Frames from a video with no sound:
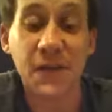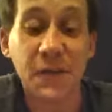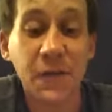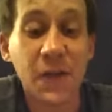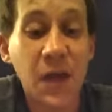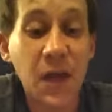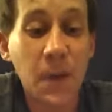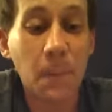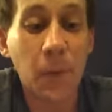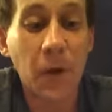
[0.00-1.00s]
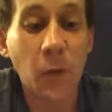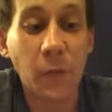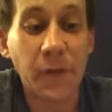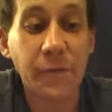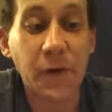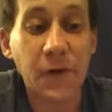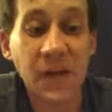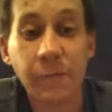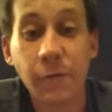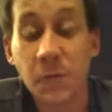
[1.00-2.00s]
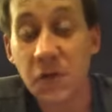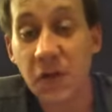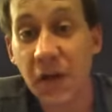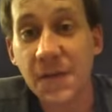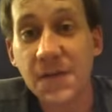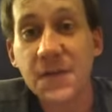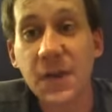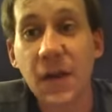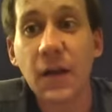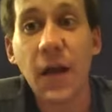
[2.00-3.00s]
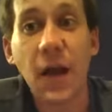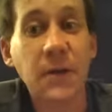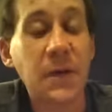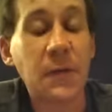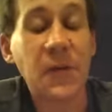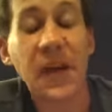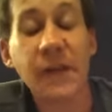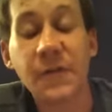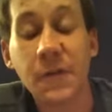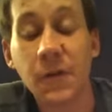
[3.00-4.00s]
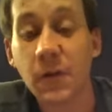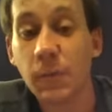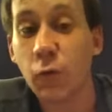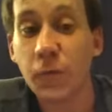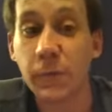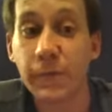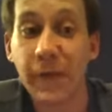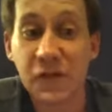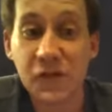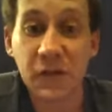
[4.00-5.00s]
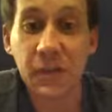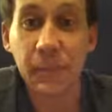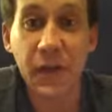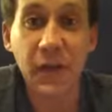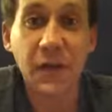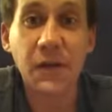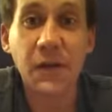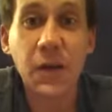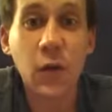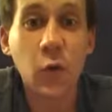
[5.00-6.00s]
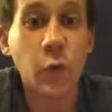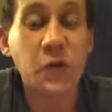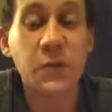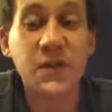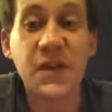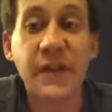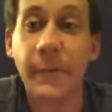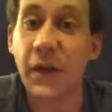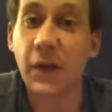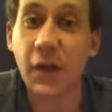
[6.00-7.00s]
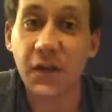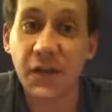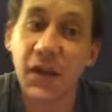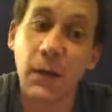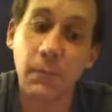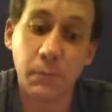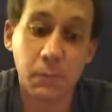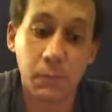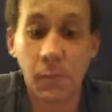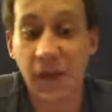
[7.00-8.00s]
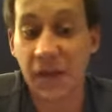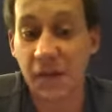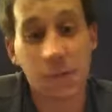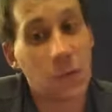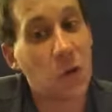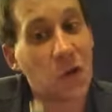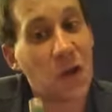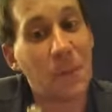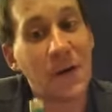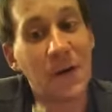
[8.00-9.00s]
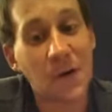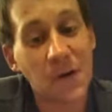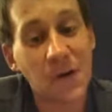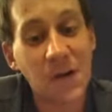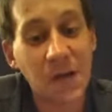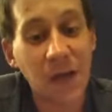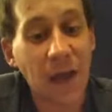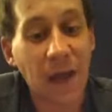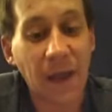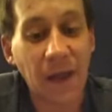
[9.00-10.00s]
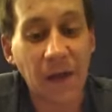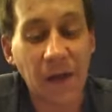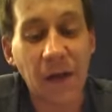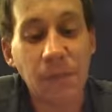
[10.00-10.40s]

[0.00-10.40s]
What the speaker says: is. But with funding from you guys, I'd be able to have the circuit boards professionally made, which would save me a lot of time, make this look a lot better, and